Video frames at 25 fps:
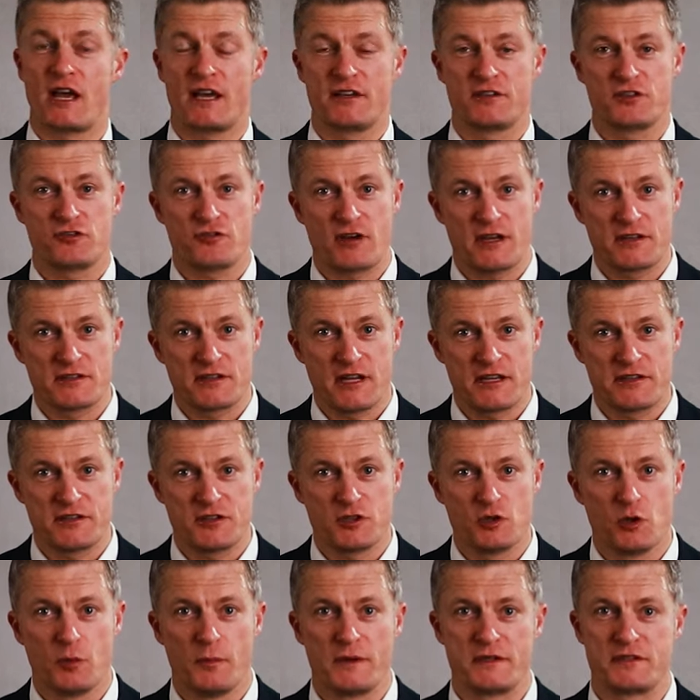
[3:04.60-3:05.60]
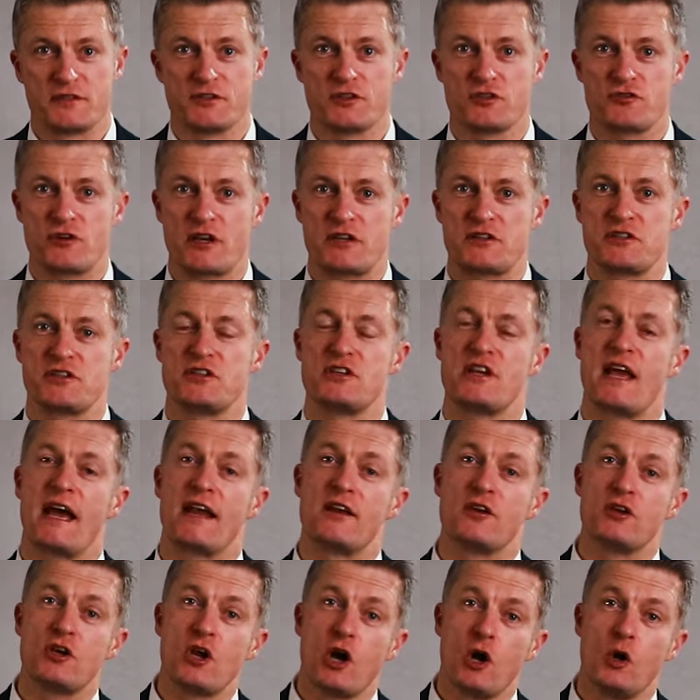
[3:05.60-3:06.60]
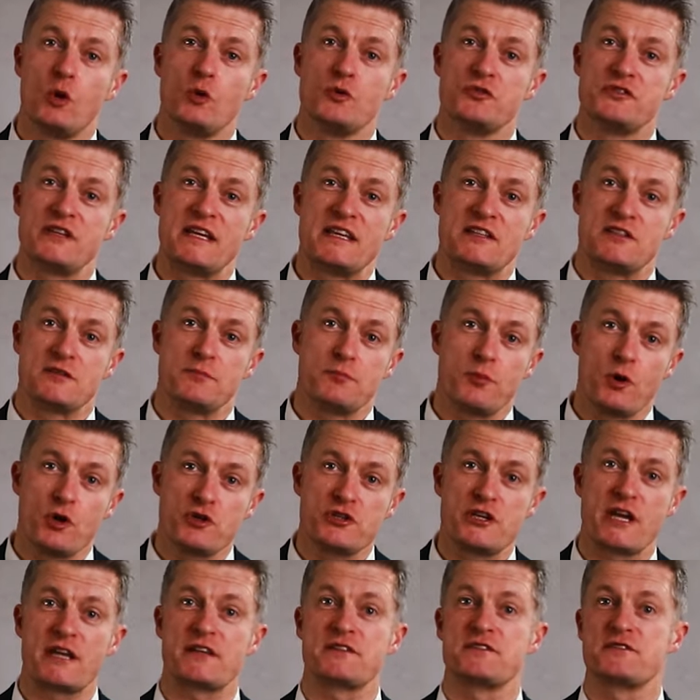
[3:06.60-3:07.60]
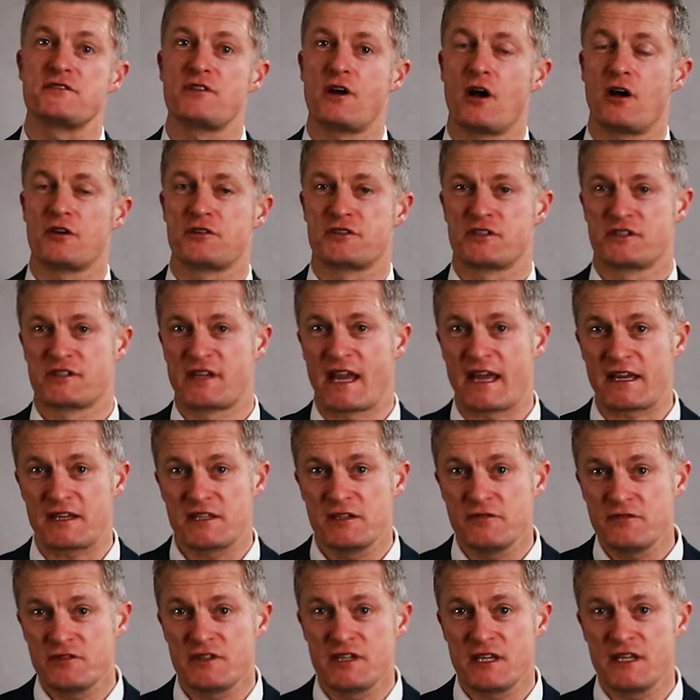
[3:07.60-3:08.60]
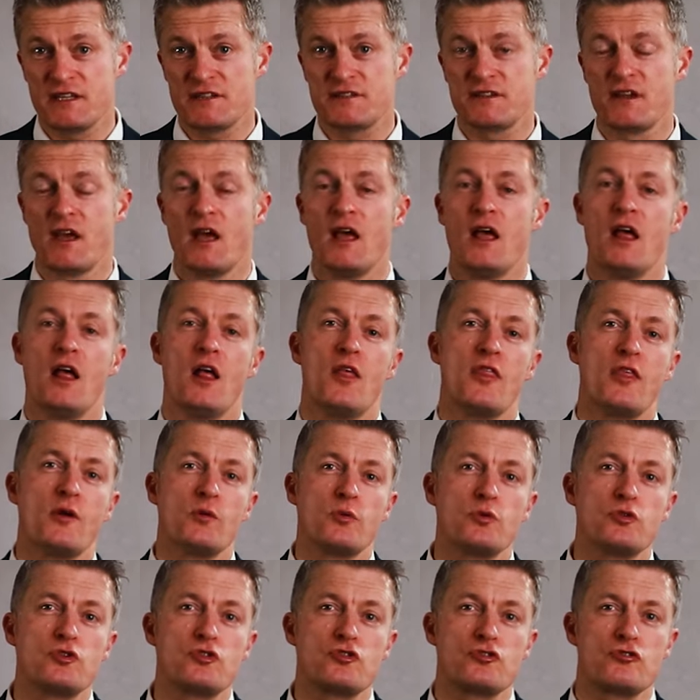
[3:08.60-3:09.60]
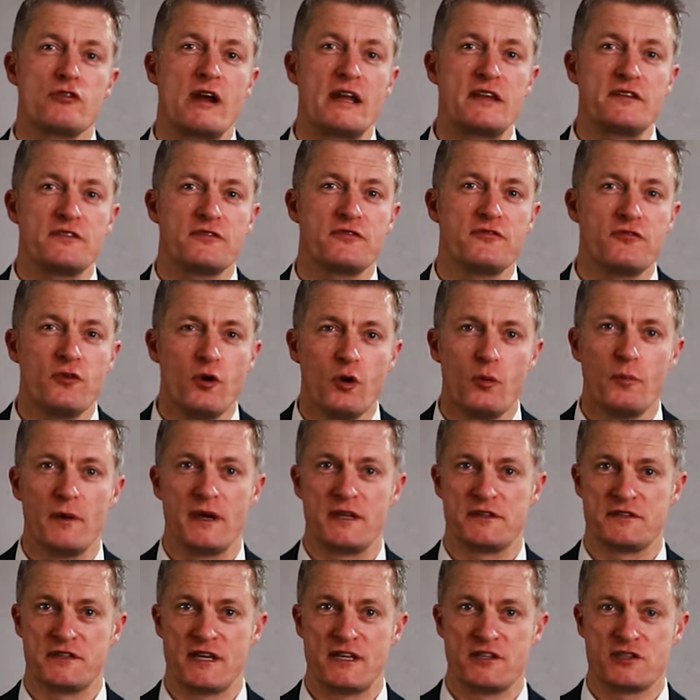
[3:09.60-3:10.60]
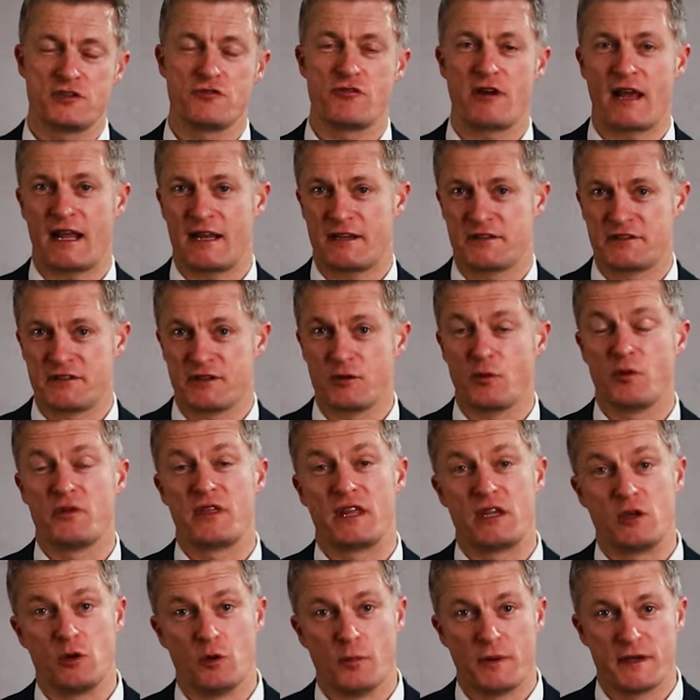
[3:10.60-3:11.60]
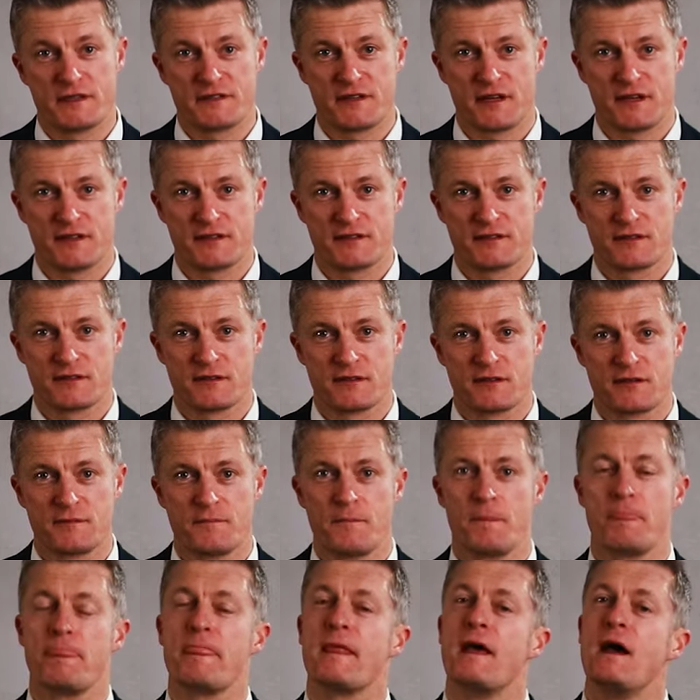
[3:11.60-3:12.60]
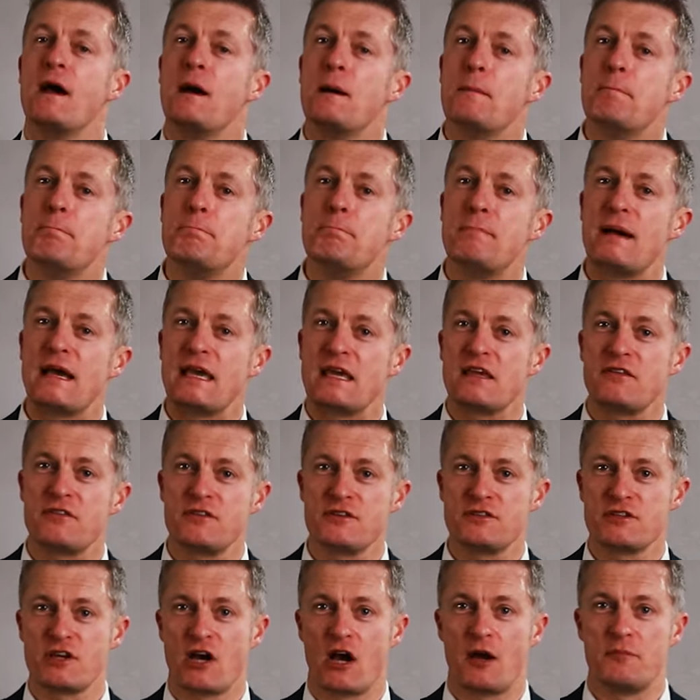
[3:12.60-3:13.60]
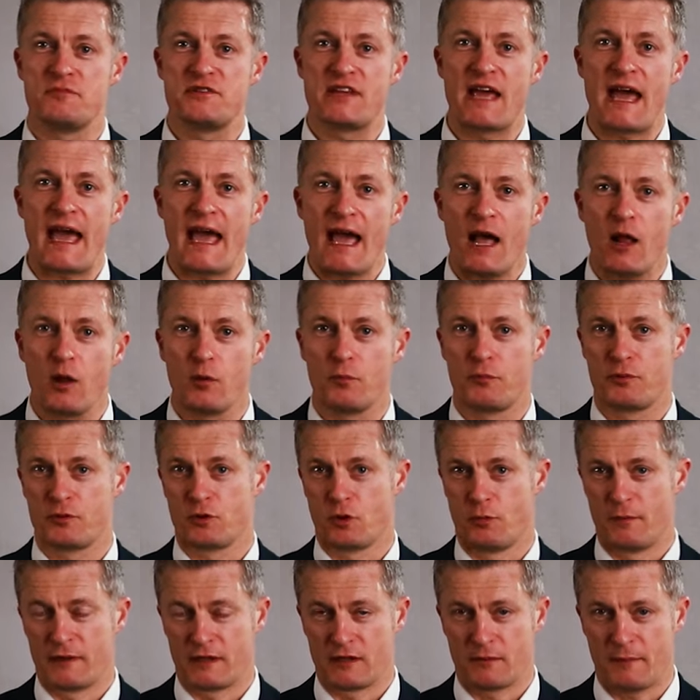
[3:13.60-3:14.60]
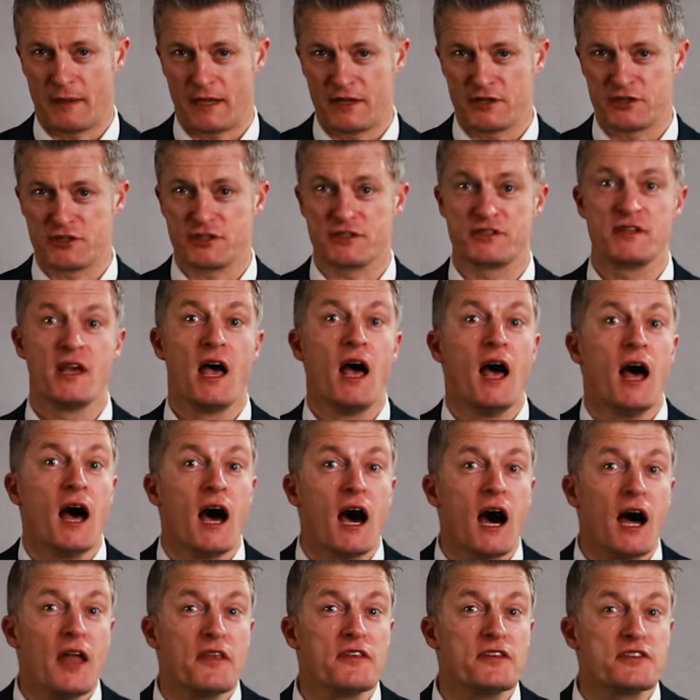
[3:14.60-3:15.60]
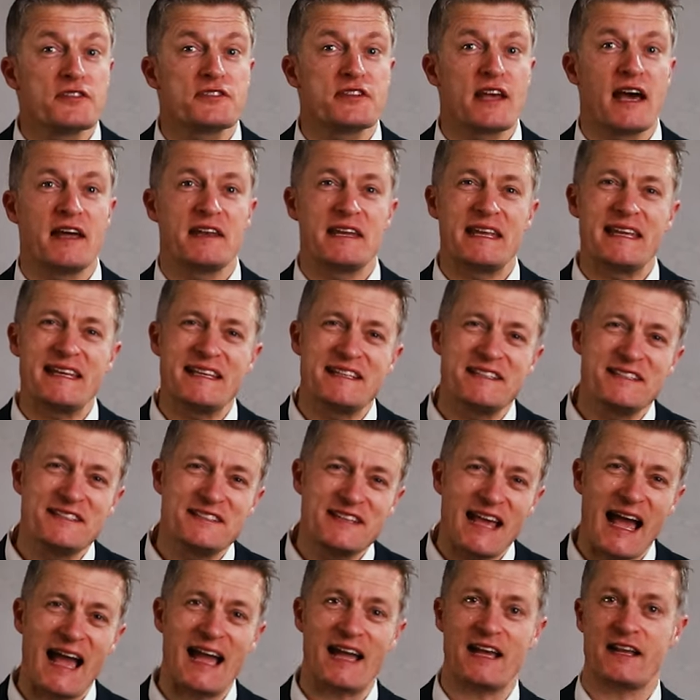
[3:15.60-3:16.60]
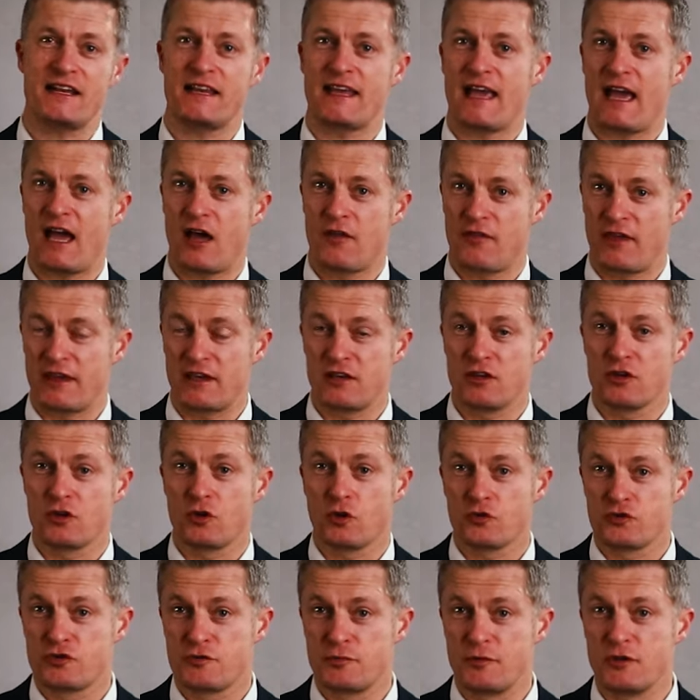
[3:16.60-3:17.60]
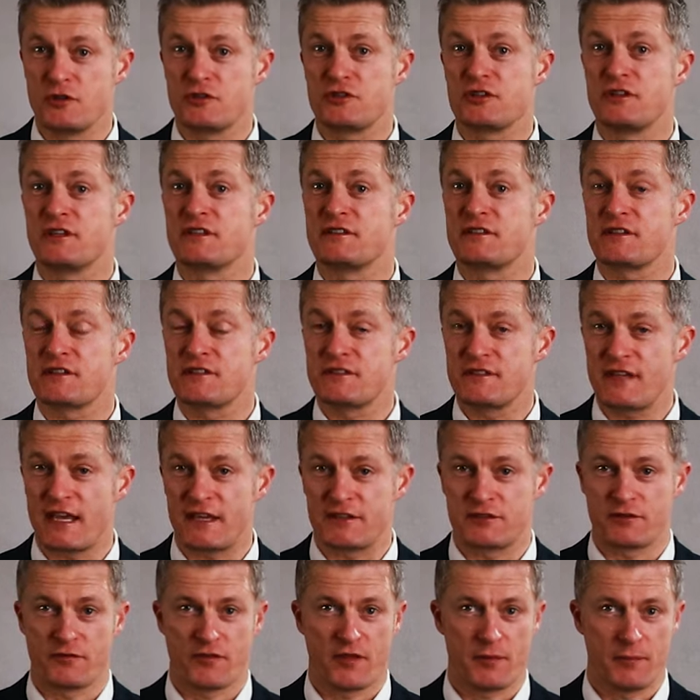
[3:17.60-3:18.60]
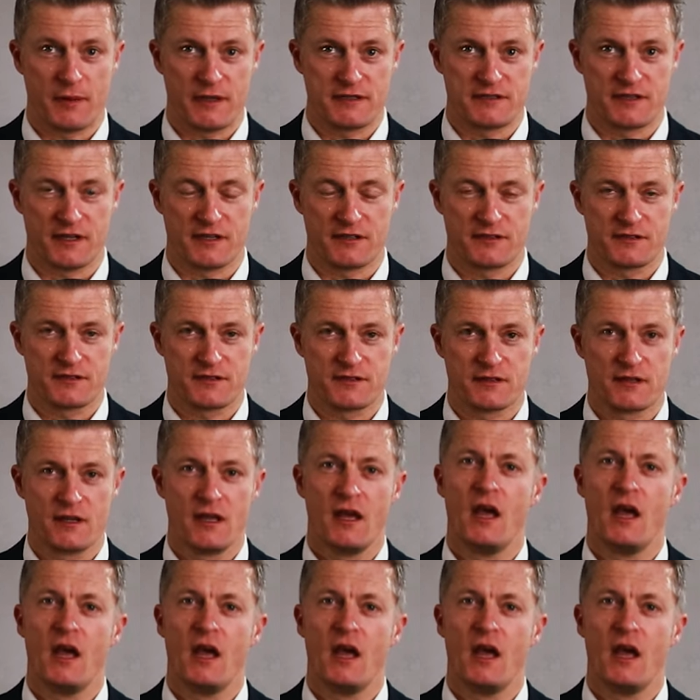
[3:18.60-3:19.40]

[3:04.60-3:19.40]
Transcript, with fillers: as translating your business strategy and goals into projects, tasks and activities that will transform it into reality within your business make the time to help your middle managers understand exactly how they can contribute to the success of the business.